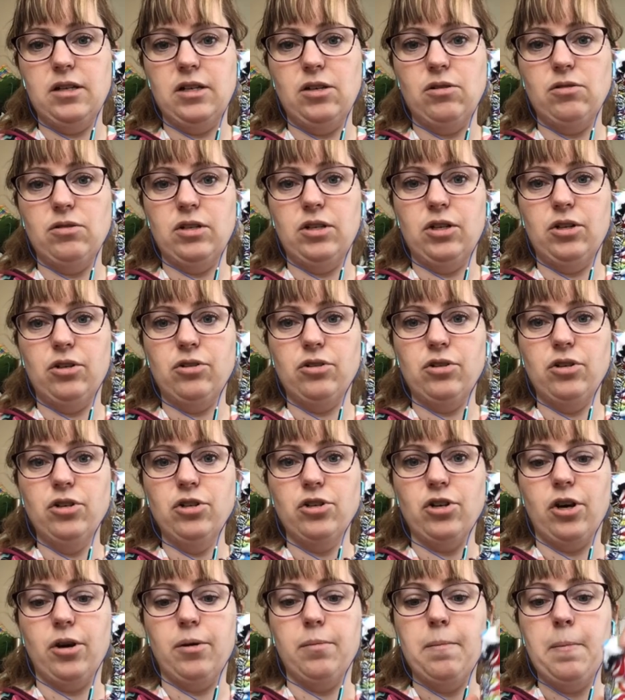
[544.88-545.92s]
using your
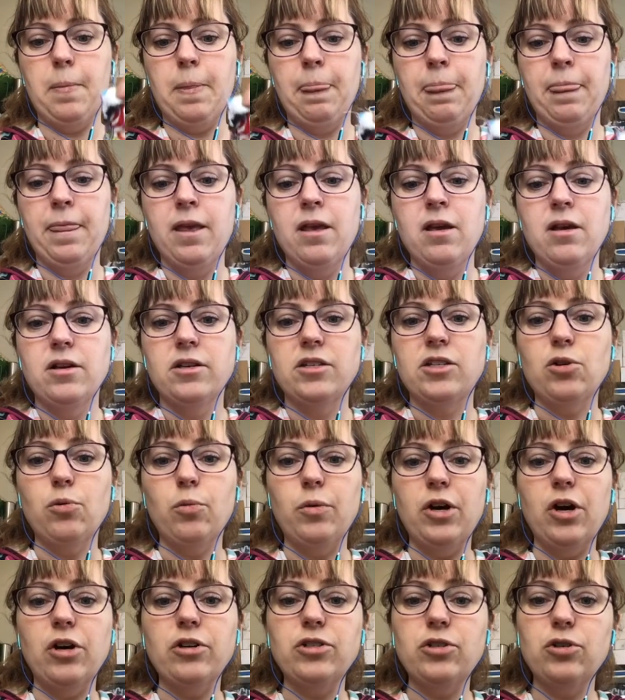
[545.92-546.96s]
serger. So
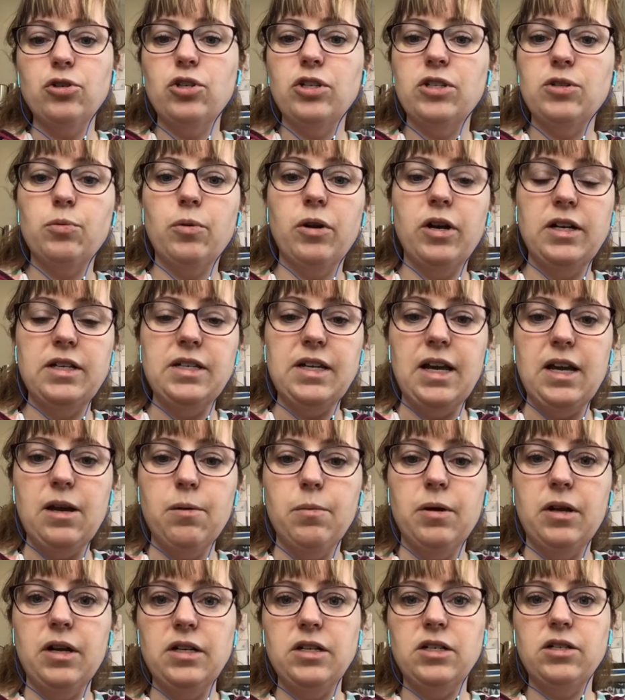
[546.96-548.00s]
we also just want to take a
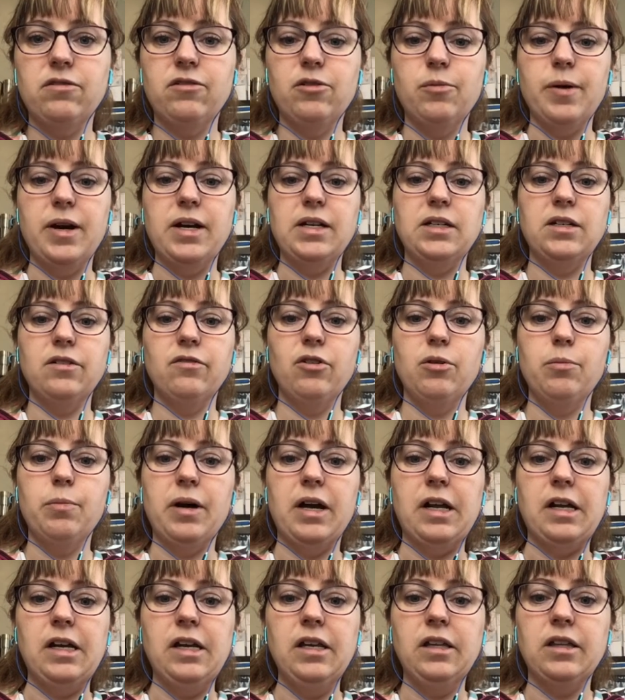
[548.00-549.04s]
minute to remind
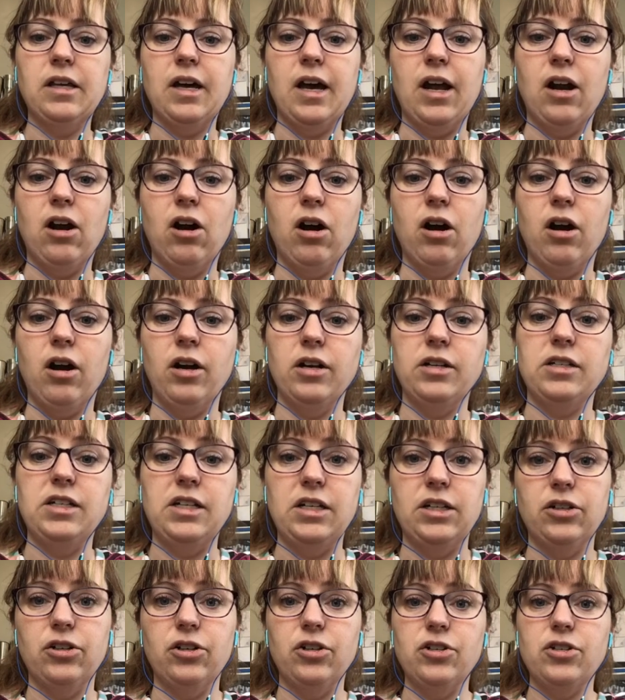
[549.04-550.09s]
everybody that our
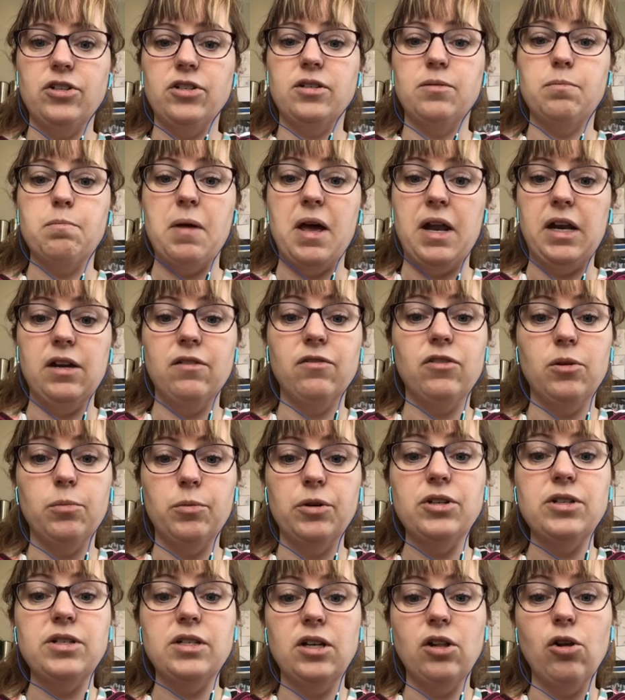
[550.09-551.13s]
dealers, many of them
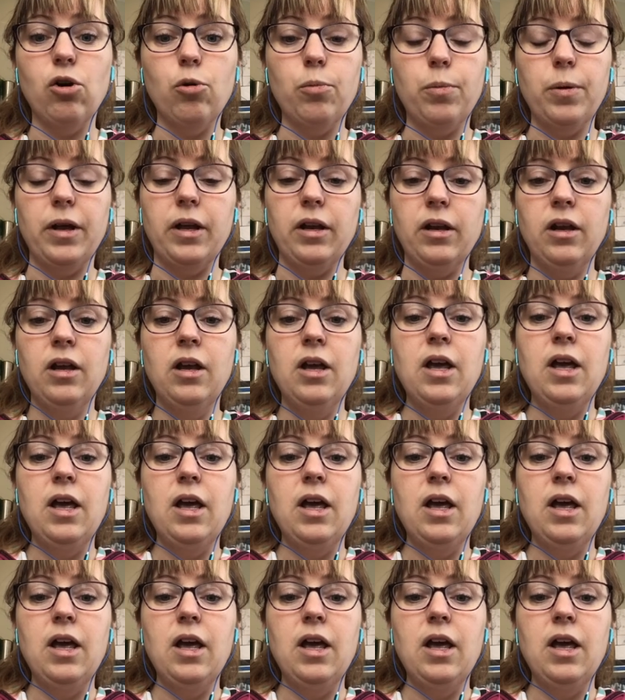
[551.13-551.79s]
are still open,